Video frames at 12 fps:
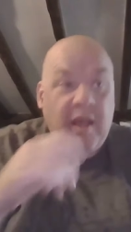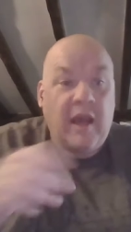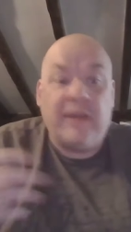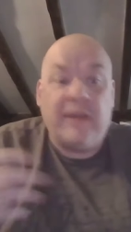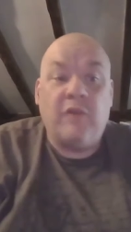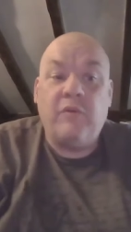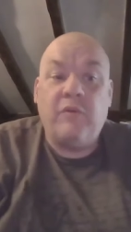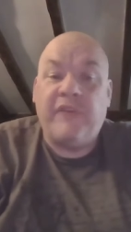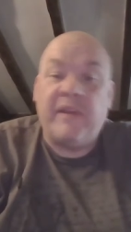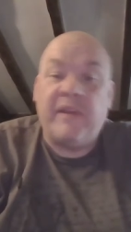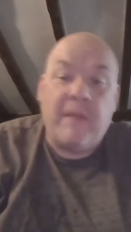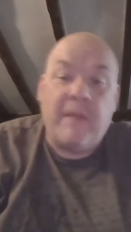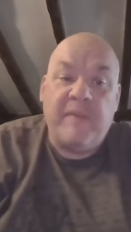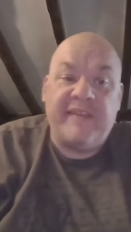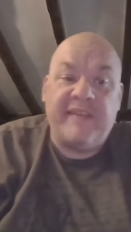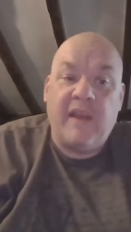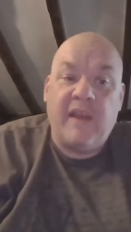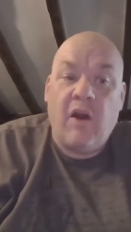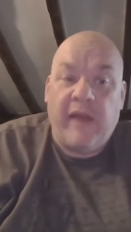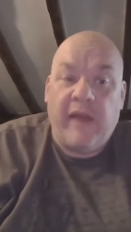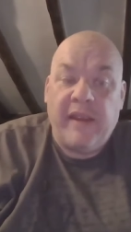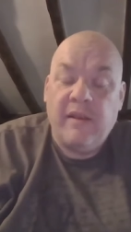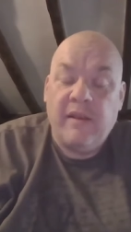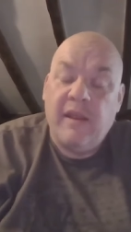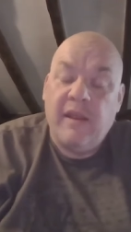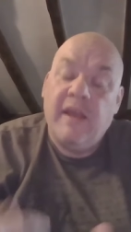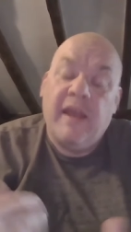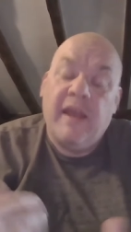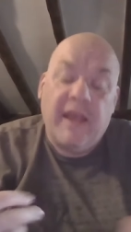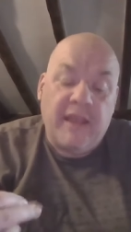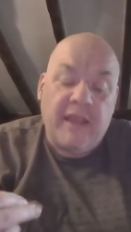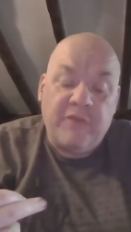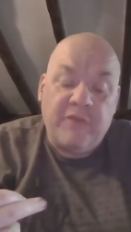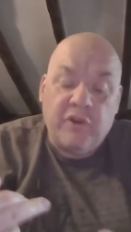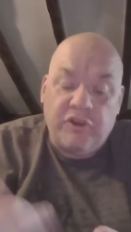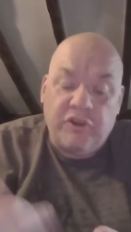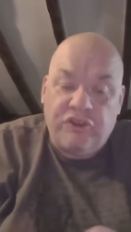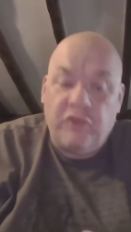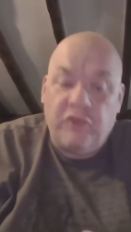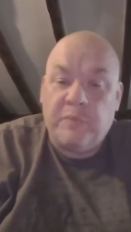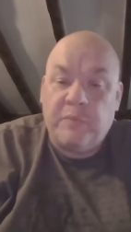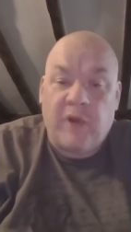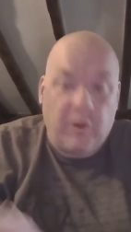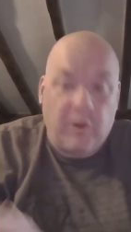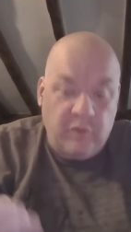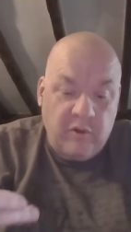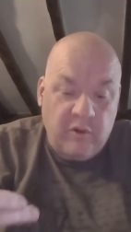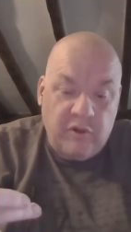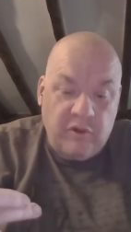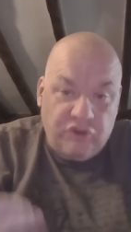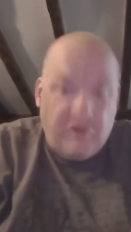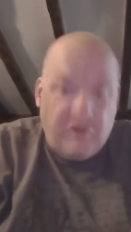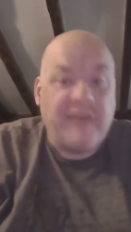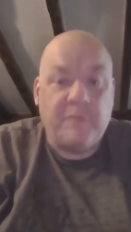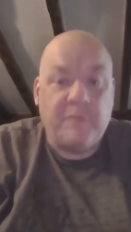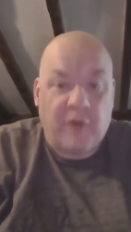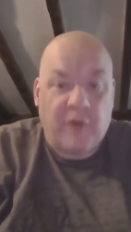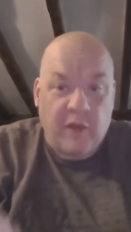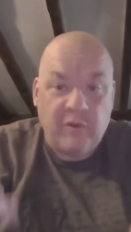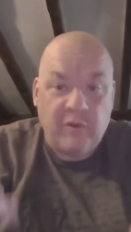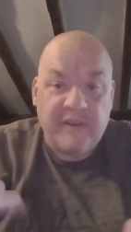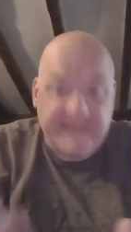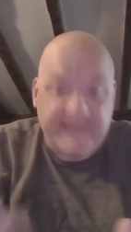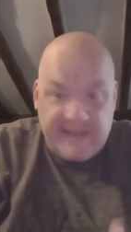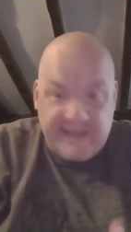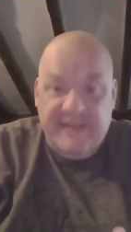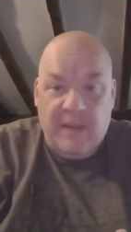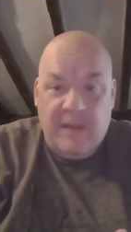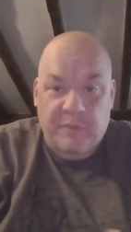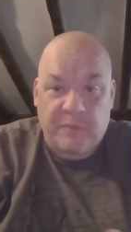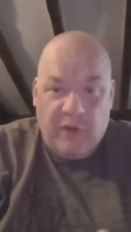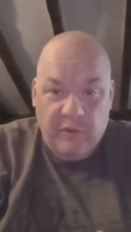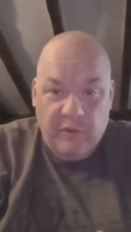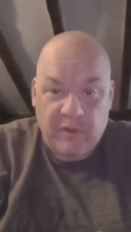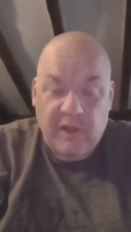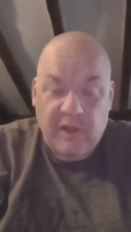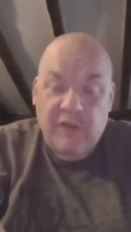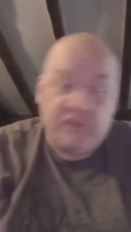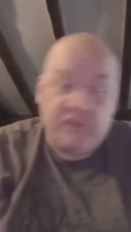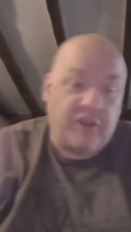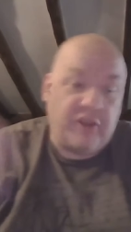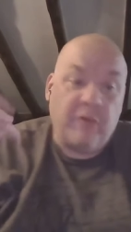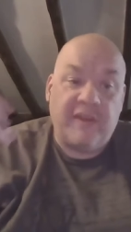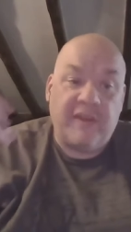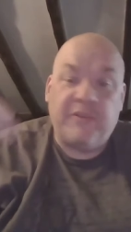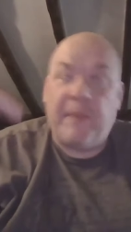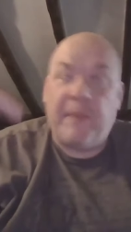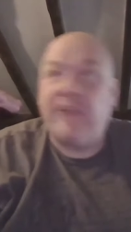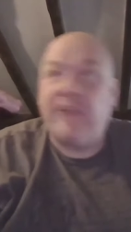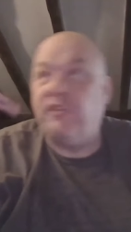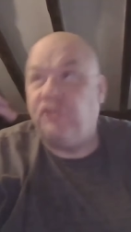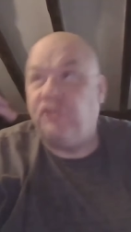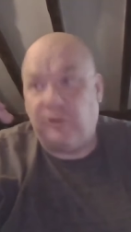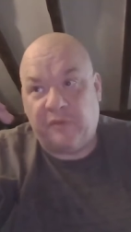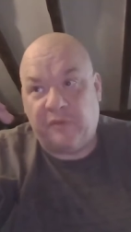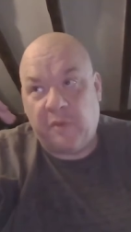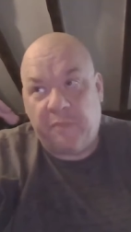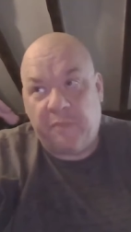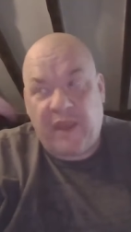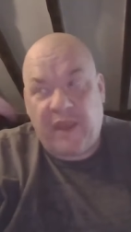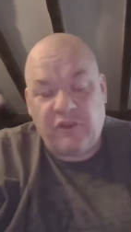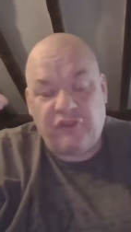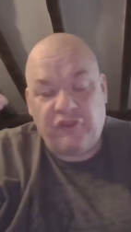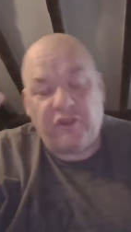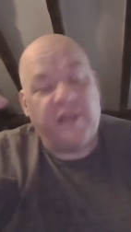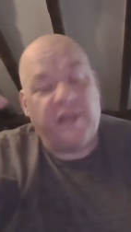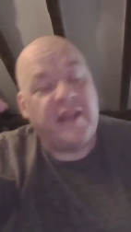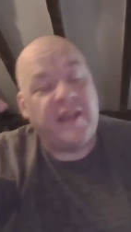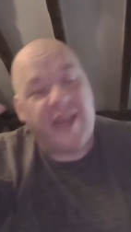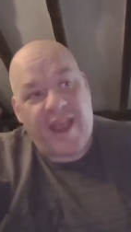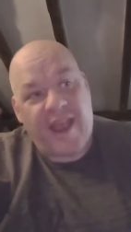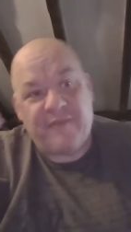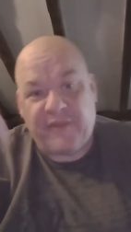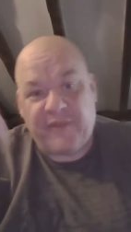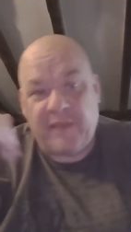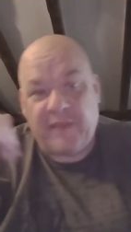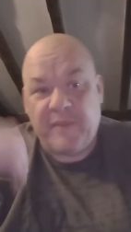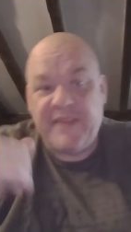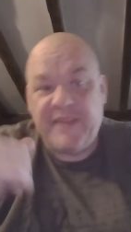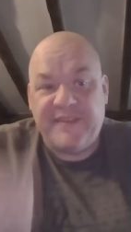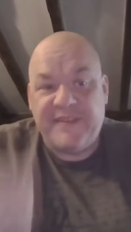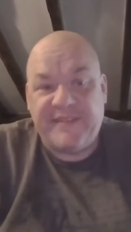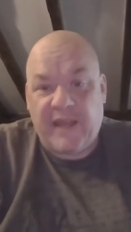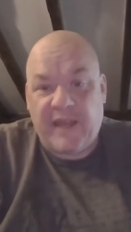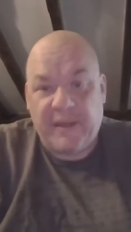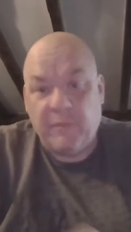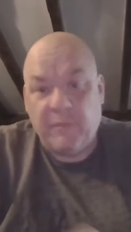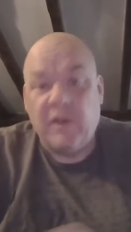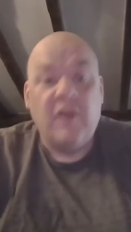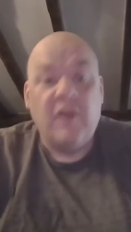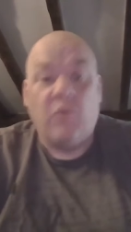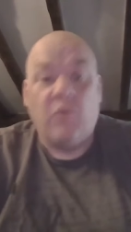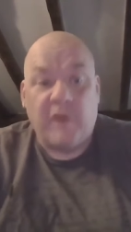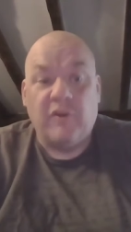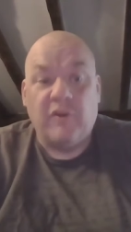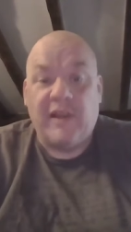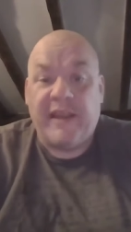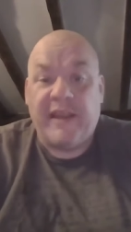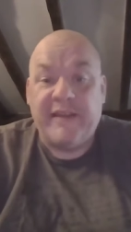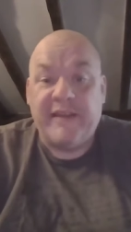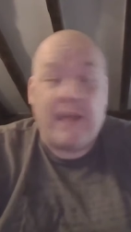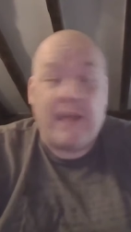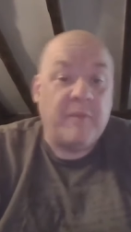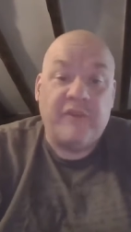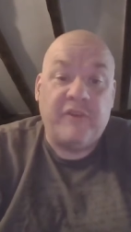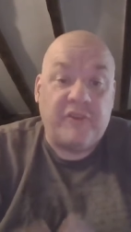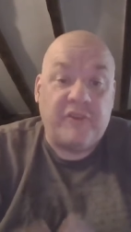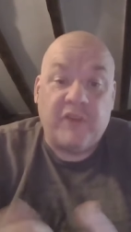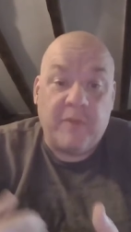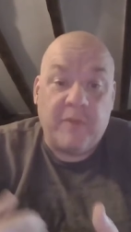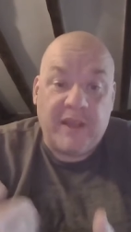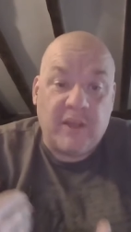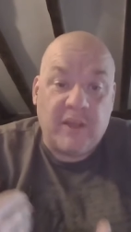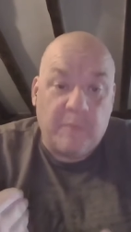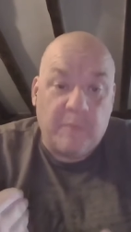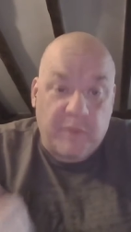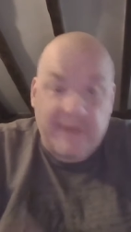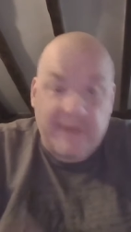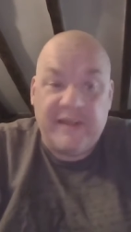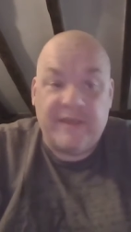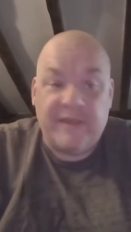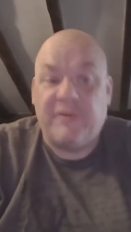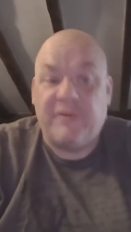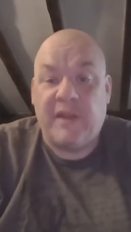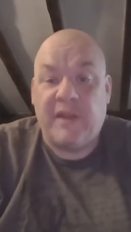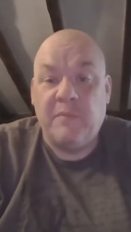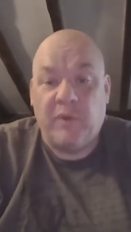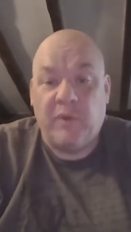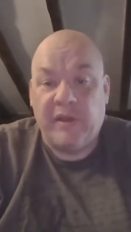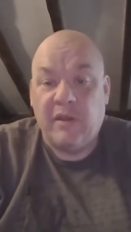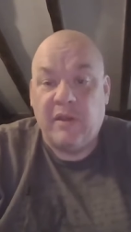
And then hmm. all of a sudden they're missing high if you're going to shoot prone, train prone, set up prone. Don't expect mm. to shoot from a bench and then everything be the same when you're laying down because it's going to be a completely different aim point.